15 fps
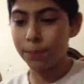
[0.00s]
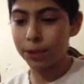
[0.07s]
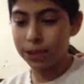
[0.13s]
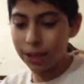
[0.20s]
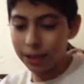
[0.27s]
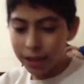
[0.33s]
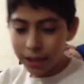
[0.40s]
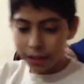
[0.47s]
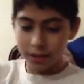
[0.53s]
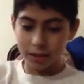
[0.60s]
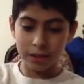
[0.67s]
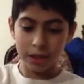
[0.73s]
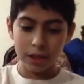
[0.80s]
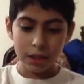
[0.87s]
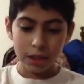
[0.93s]
But then later,
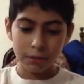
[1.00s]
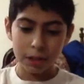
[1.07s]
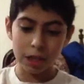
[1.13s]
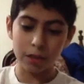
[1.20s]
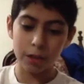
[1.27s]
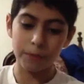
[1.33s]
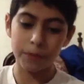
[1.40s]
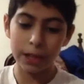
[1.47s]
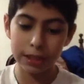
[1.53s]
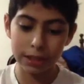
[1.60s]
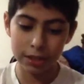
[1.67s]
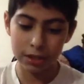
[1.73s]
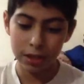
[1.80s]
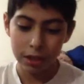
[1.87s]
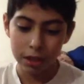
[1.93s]
Killer
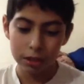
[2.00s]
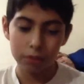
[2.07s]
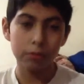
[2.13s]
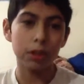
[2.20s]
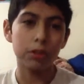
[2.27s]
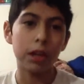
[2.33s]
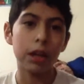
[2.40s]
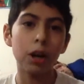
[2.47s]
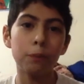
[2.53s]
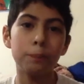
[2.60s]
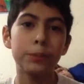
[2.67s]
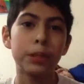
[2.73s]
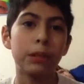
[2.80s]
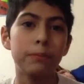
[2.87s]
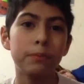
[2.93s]
Frost will
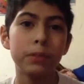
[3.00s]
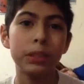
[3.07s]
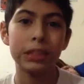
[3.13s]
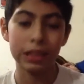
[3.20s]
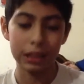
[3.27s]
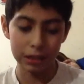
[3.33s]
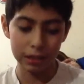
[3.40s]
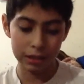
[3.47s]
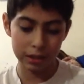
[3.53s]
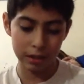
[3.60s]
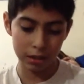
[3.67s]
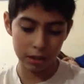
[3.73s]
help them, since,